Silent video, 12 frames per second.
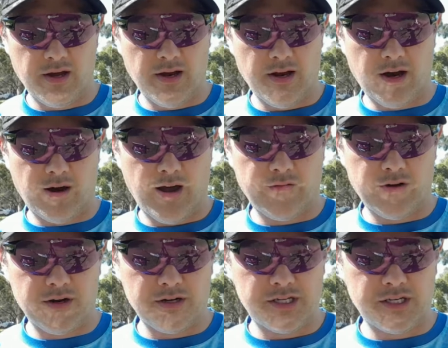Now I
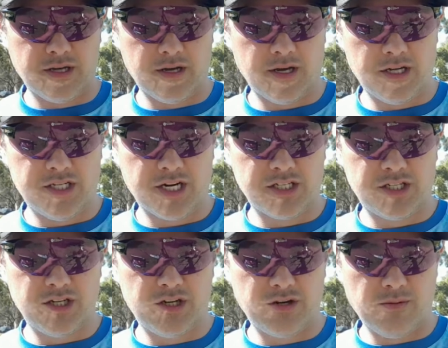haven't
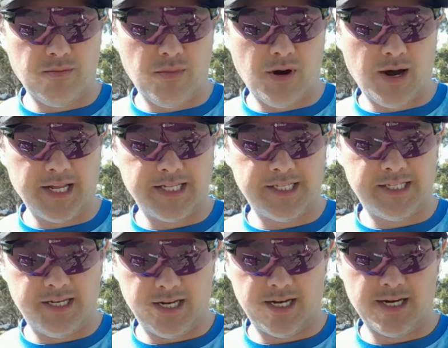adjusted my
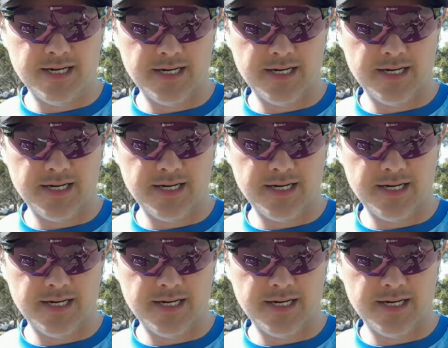tiller.